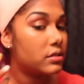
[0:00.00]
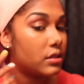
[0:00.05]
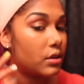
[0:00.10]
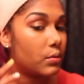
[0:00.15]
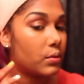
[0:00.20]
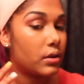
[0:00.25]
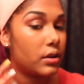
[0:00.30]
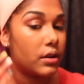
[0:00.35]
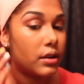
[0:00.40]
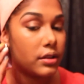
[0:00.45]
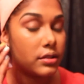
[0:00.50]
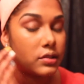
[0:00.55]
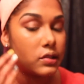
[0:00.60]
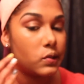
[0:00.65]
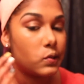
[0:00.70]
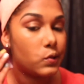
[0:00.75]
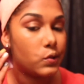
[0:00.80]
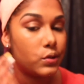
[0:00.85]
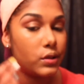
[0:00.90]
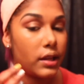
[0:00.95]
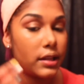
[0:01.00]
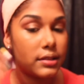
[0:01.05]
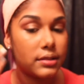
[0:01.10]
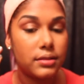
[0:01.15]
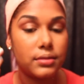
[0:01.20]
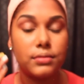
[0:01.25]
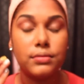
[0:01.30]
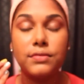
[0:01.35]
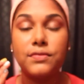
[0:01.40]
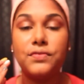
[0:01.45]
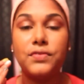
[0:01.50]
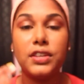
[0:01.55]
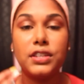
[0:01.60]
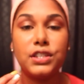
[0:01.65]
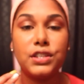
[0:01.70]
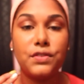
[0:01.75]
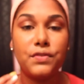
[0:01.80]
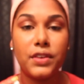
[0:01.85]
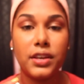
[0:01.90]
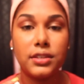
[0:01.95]
Now we're going to do that
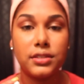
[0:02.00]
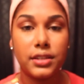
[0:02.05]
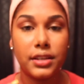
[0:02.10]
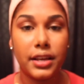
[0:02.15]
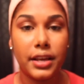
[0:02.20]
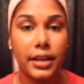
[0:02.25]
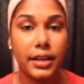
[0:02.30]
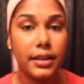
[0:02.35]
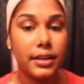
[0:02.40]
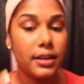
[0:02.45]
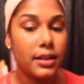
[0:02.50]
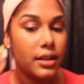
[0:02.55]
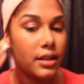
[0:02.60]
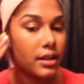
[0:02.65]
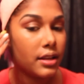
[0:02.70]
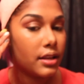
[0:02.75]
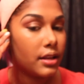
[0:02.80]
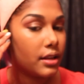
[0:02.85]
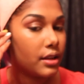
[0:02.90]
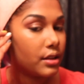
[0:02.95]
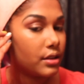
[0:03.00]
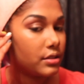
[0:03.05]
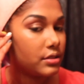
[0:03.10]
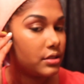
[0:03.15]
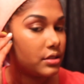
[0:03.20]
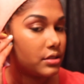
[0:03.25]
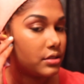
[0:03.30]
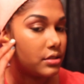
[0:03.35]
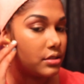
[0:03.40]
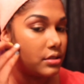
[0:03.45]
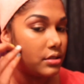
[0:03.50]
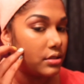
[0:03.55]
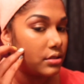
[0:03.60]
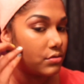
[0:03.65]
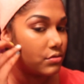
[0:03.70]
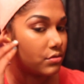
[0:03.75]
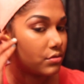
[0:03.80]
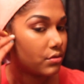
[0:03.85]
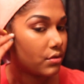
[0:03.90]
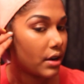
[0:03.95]
fishy face again. Just
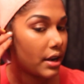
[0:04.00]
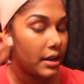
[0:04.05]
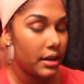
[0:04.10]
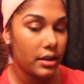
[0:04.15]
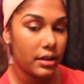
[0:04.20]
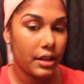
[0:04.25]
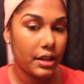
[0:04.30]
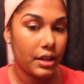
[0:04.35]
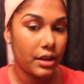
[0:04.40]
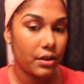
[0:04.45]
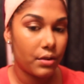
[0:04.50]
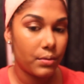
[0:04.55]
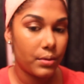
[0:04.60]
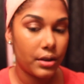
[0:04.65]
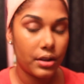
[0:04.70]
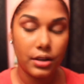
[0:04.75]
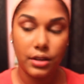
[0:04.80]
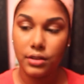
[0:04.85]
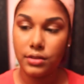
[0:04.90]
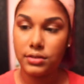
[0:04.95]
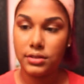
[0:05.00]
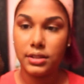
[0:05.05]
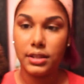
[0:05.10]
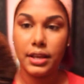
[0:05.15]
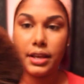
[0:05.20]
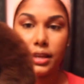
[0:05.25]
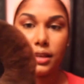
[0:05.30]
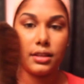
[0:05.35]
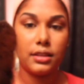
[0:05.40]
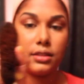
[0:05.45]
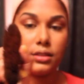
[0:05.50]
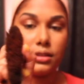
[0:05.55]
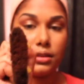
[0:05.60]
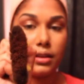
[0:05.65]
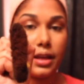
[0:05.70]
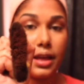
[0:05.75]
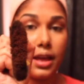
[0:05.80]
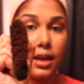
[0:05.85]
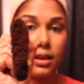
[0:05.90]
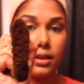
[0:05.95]
right here, we're gonna use
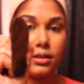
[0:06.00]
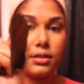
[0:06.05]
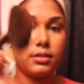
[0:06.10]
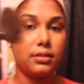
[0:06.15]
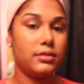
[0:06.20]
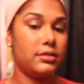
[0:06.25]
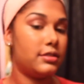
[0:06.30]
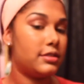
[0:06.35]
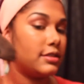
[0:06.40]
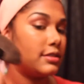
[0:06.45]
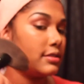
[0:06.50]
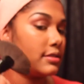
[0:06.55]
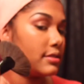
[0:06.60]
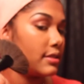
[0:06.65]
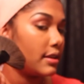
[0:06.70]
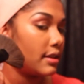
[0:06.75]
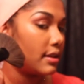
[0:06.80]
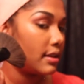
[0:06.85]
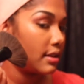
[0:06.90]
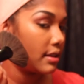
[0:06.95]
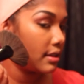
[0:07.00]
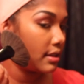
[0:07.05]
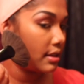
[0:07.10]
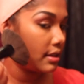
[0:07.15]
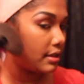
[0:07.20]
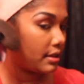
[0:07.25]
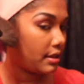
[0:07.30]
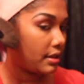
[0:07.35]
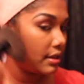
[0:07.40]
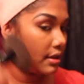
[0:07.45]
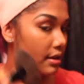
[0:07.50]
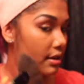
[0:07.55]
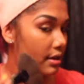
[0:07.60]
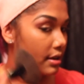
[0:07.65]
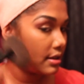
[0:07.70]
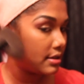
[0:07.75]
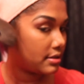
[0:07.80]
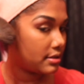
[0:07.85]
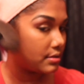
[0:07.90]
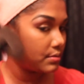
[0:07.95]
the angle just like here
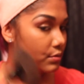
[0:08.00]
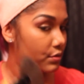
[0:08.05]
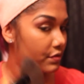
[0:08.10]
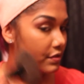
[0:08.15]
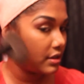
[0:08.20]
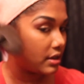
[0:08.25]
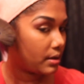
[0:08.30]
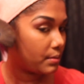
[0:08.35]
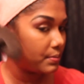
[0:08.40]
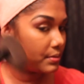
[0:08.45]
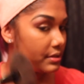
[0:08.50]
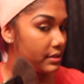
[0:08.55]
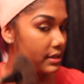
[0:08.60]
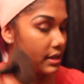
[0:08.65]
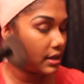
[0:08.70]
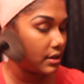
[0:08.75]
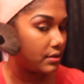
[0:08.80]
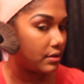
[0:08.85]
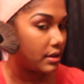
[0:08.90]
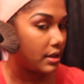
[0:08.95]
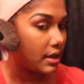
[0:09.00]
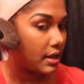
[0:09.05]
and just move it up and down.